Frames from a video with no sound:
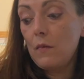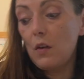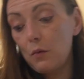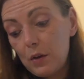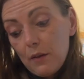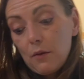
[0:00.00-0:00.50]

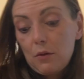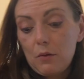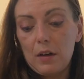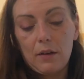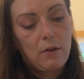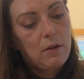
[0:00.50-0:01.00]

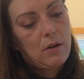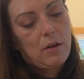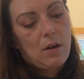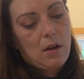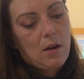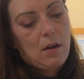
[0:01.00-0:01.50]

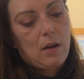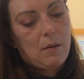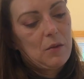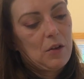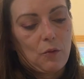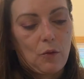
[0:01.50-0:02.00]
I'm
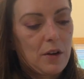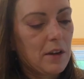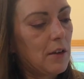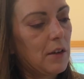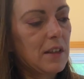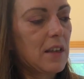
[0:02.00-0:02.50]
gonna run
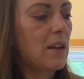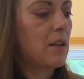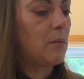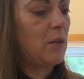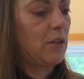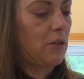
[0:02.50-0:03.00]
out of
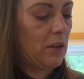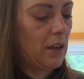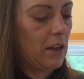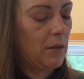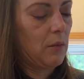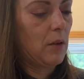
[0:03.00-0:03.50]
time here.
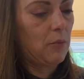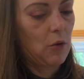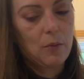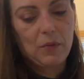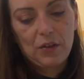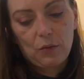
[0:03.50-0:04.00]
Hey, I
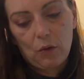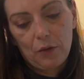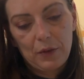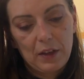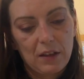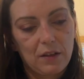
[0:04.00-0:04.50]
promised
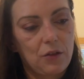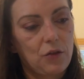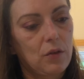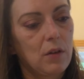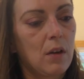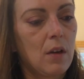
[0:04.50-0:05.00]
Wolfie gets
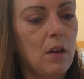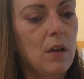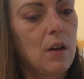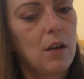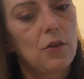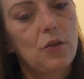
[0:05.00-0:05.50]

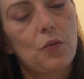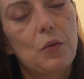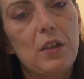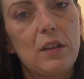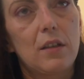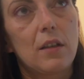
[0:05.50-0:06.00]
a
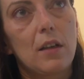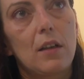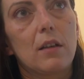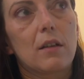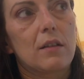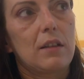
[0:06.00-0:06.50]
treat today
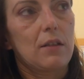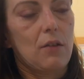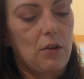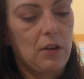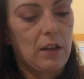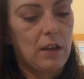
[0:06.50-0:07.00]
because he's
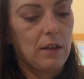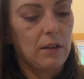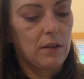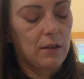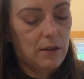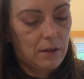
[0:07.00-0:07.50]
got to get
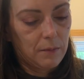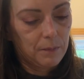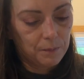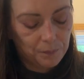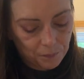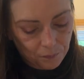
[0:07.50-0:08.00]
his,
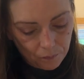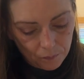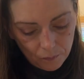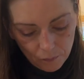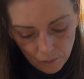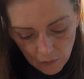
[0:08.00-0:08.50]

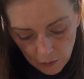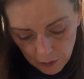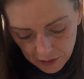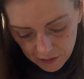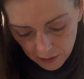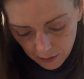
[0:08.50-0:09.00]
what
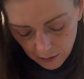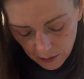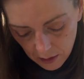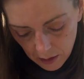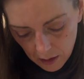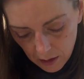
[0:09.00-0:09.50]
is it?
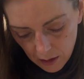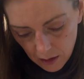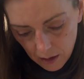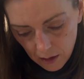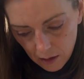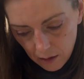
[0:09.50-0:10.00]

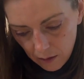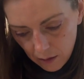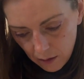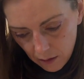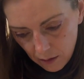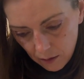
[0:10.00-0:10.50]

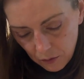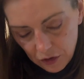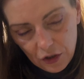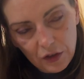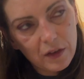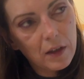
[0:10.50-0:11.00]
What'd
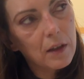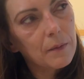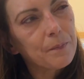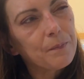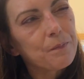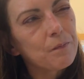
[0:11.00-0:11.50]
she say?
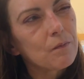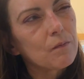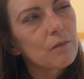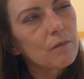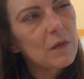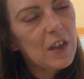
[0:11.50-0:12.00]

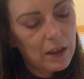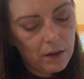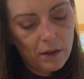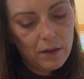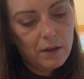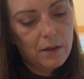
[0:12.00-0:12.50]

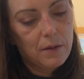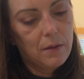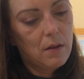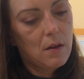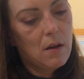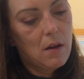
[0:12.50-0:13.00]
Tetanus
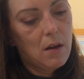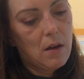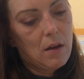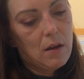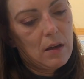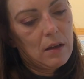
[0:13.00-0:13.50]

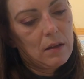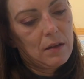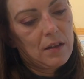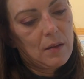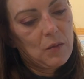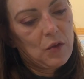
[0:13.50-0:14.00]
and
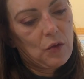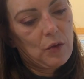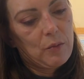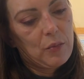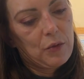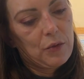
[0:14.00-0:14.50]
some sort
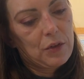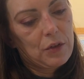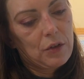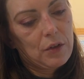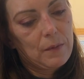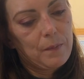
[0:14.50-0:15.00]
of
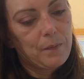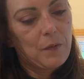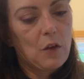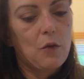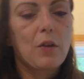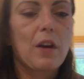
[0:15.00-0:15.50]
booster.
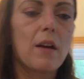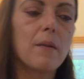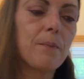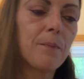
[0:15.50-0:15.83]
Oh yeah.